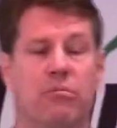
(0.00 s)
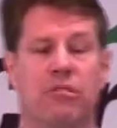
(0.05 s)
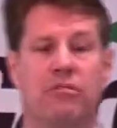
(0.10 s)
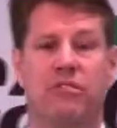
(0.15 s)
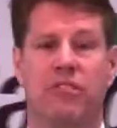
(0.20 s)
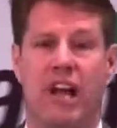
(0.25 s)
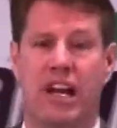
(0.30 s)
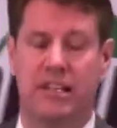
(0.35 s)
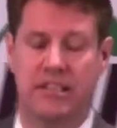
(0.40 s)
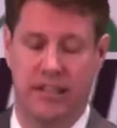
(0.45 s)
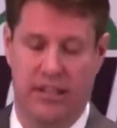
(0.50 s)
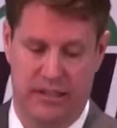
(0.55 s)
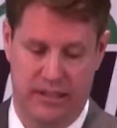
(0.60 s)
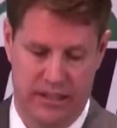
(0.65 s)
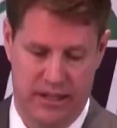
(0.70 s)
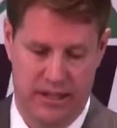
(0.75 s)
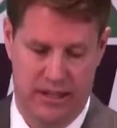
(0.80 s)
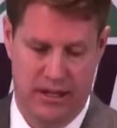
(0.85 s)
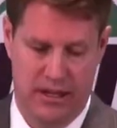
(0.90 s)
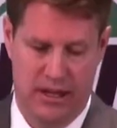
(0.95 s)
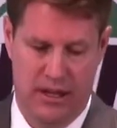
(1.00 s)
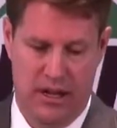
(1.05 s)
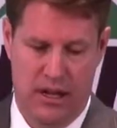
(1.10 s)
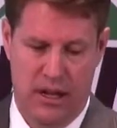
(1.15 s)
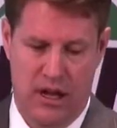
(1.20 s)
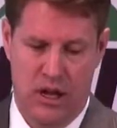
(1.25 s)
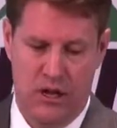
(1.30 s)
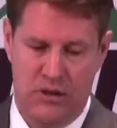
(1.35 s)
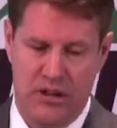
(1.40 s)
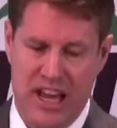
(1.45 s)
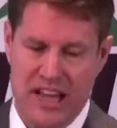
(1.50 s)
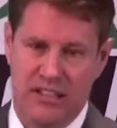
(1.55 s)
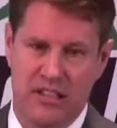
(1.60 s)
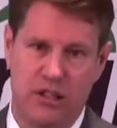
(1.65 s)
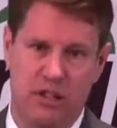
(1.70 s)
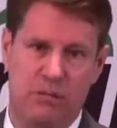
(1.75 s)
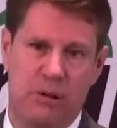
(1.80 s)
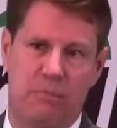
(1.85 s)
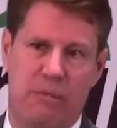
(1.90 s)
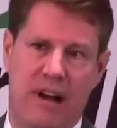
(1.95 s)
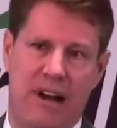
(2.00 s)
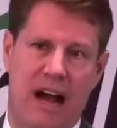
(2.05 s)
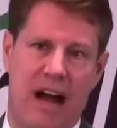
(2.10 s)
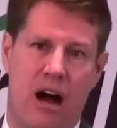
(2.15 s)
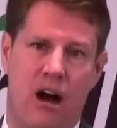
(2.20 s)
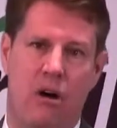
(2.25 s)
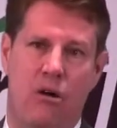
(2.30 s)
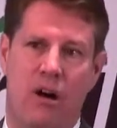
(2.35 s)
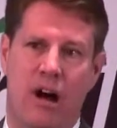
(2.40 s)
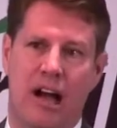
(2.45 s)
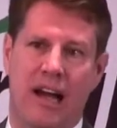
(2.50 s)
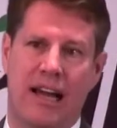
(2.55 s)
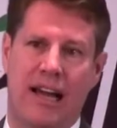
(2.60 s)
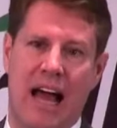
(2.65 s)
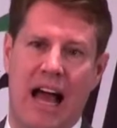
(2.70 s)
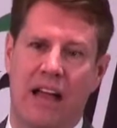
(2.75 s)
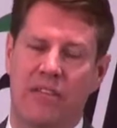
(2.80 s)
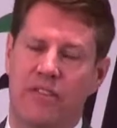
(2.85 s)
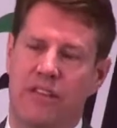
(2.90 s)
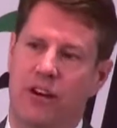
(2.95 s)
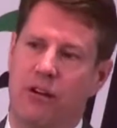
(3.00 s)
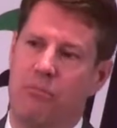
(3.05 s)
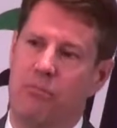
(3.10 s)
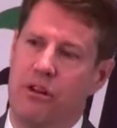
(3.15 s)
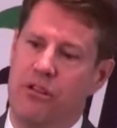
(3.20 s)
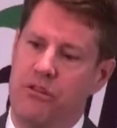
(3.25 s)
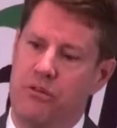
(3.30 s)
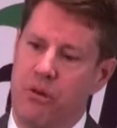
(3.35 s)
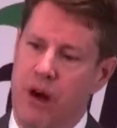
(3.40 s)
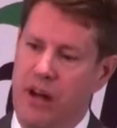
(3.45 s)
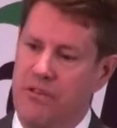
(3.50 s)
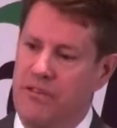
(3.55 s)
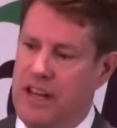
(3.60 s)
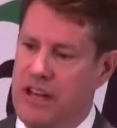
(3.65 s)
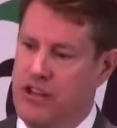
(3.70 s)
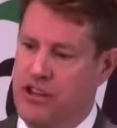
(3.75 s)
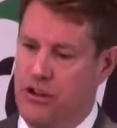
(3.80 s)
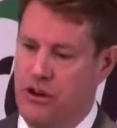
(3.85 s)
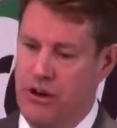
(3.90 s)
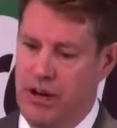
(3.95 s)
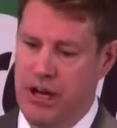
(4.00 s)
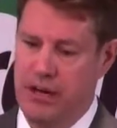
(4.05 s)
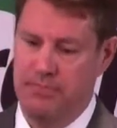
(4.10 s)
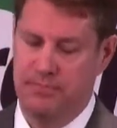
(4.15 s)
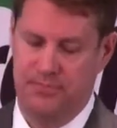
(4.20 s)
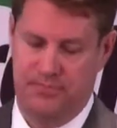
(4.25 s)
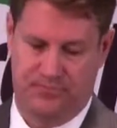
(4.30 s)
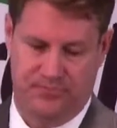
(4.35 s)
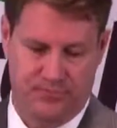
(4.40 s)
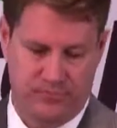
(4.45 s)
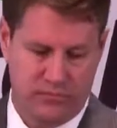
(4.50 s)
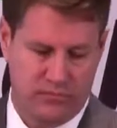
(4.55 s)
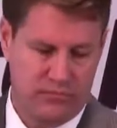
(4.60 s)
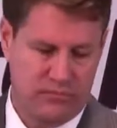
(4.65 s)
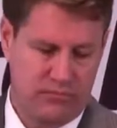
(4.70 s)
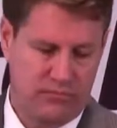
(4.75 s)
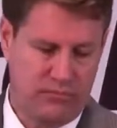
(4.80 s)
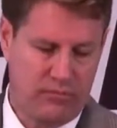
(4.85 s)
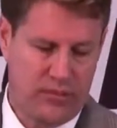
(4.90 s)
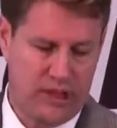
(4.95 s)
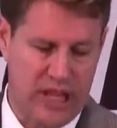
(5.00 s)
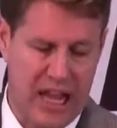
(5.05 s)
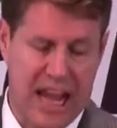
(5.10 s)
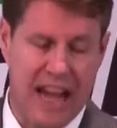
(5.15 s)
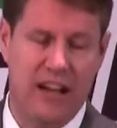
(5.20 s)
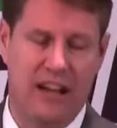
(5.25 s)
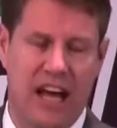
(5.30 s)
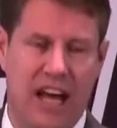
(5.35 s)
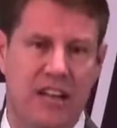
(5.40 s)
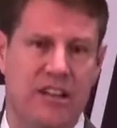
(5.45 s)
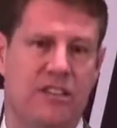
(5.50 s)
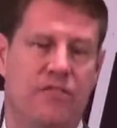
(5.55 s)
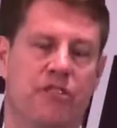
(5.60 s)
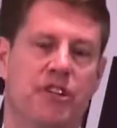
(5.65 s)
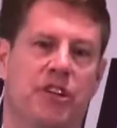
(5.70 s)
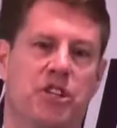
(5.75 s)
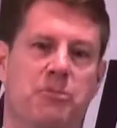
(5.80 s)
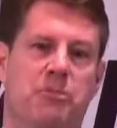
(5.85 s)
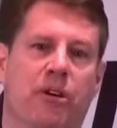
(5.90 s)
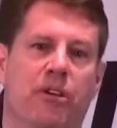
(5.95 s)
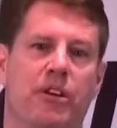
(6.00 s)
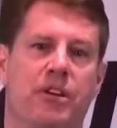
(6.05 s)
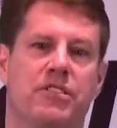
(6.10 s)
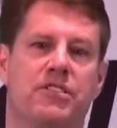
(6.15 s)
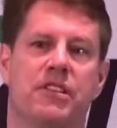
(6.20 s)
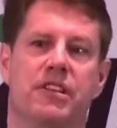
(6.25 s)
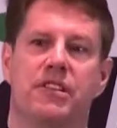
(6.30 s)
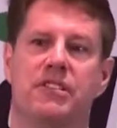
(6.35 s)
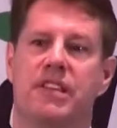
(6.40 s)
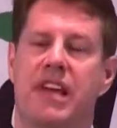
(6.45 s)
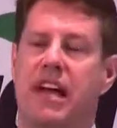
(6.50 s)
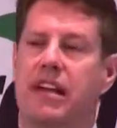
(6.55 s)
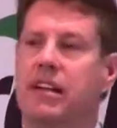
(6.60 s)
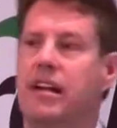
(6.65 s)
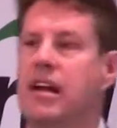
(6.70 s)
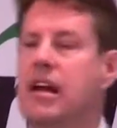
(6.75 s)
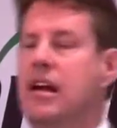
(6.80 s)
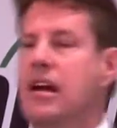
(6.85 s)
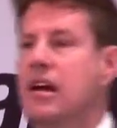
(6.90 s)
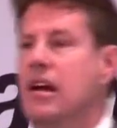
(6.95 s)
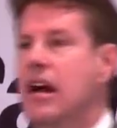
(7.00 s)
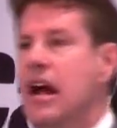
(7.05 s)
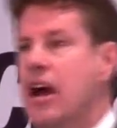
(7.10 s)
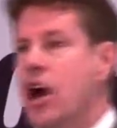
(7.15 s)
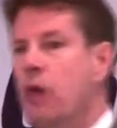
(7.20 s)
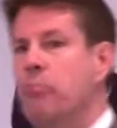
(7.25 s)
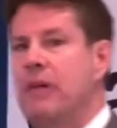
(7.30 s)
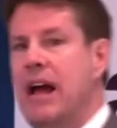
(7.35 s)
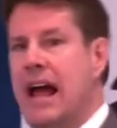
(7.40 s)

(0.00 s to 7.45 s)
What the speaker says: reflected. So that's a little bit about how I got there. But throughout that journey, I had a lot of different experiences that help